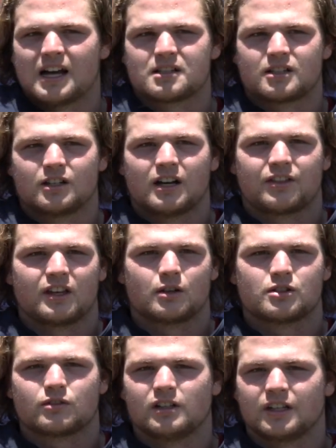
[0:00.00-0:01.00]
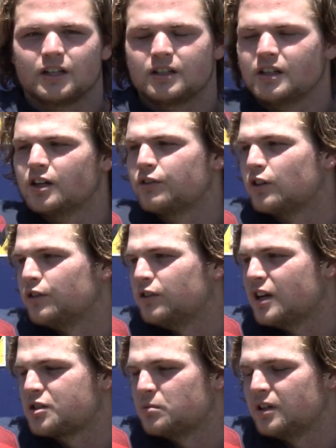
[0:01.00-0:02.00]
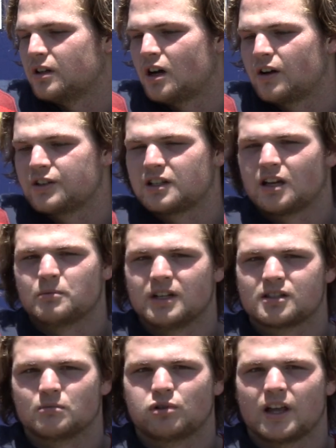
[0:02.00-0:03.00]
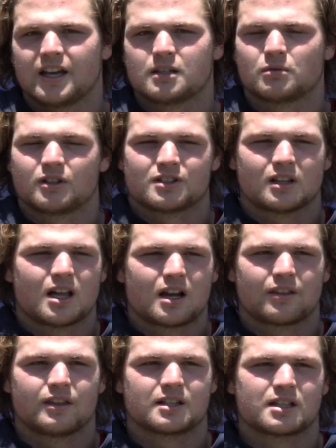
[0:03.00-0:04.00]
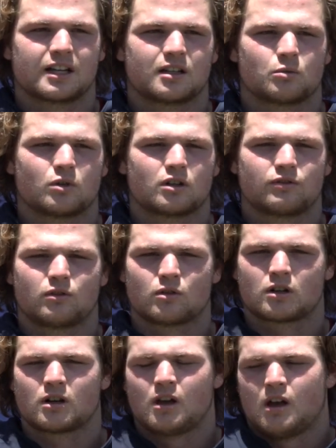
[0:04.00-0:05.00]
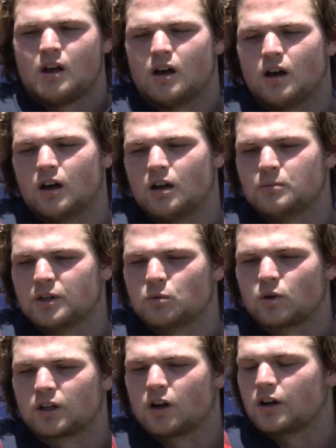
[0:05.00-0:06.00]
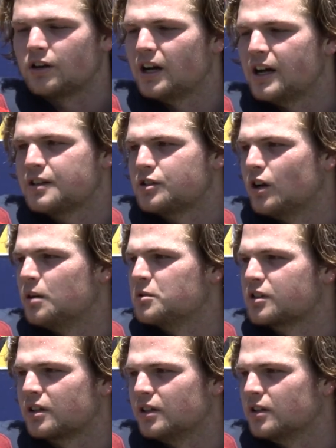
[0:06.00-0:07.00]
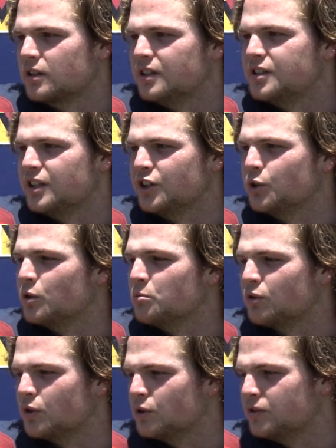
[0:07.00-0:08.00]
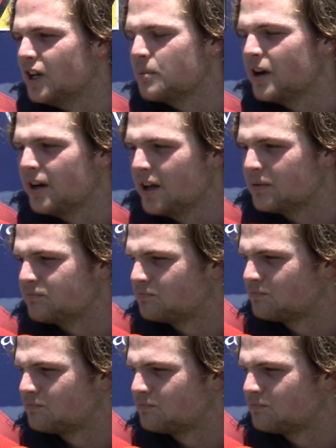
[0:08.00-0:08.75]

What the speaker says: Last year, I think it was a really good year for a freshman. Obviously, I made some plays, but there's a lot of things I can work for and work harder at, so I'm just going to continue to improve day by day.